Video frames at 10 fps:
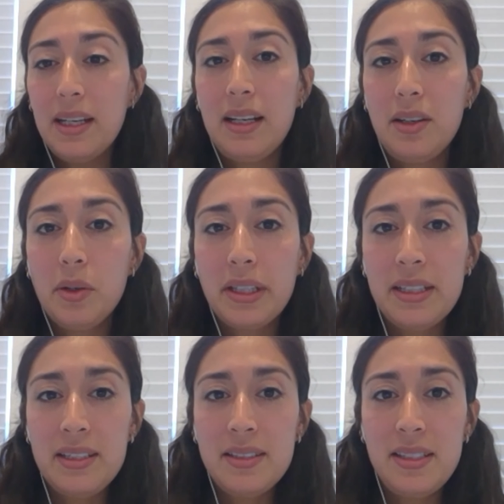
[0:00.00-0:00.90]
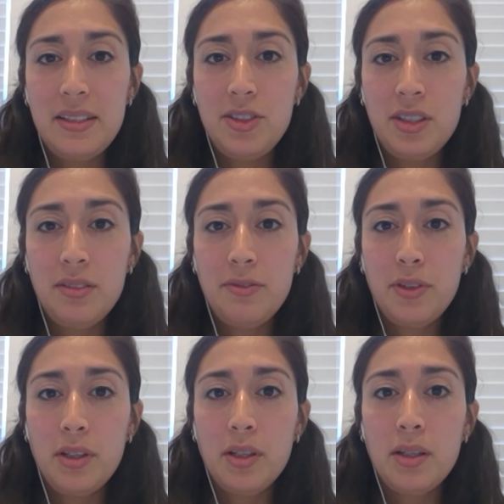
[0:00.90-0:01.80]
uh, organization
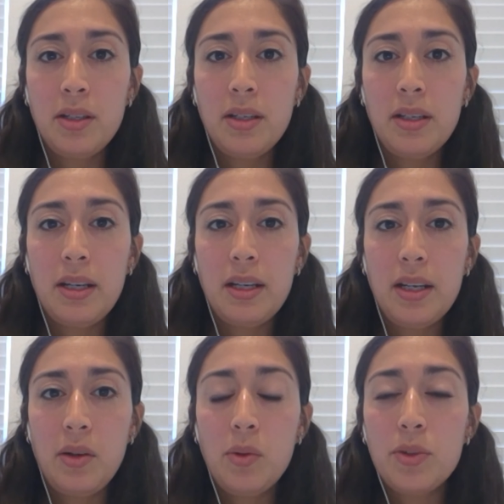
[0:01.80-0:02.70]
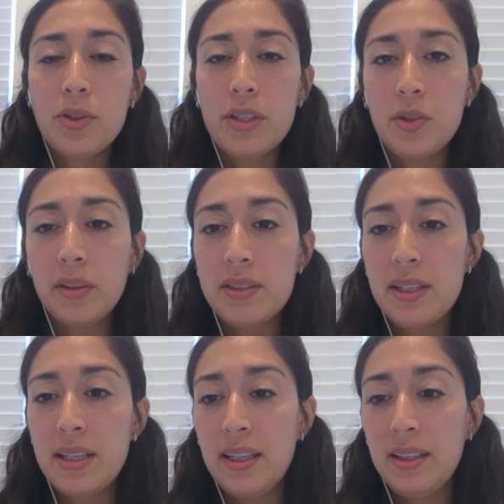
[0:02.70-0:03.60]
for older adults
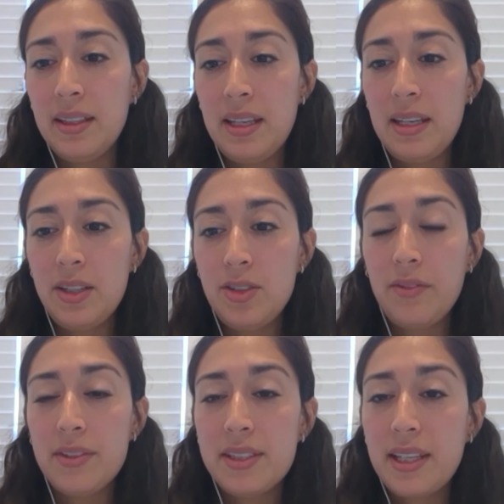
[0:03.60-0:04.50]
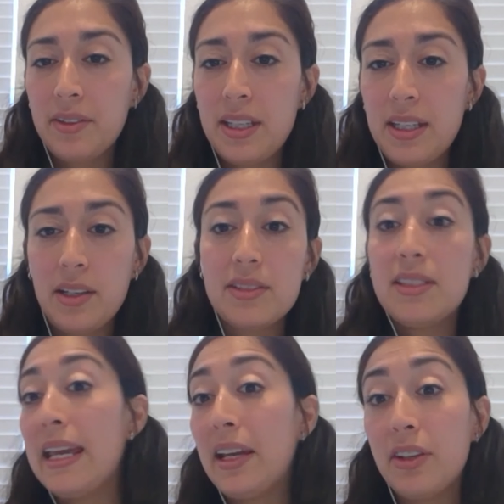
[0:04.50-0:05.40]
in the Travis County,
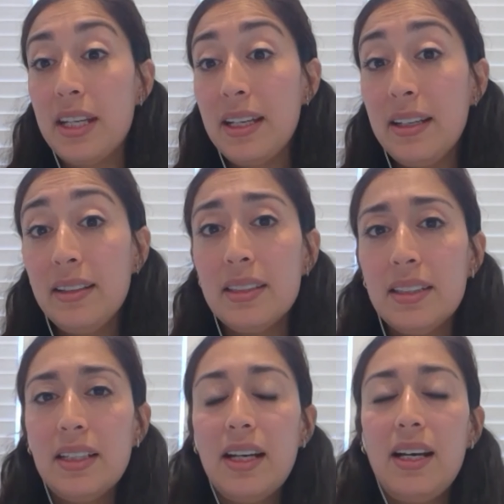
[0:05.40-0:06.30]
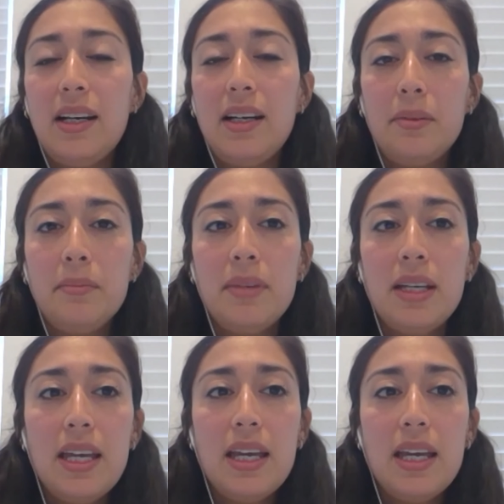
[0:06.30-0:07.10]
Austin area. Um,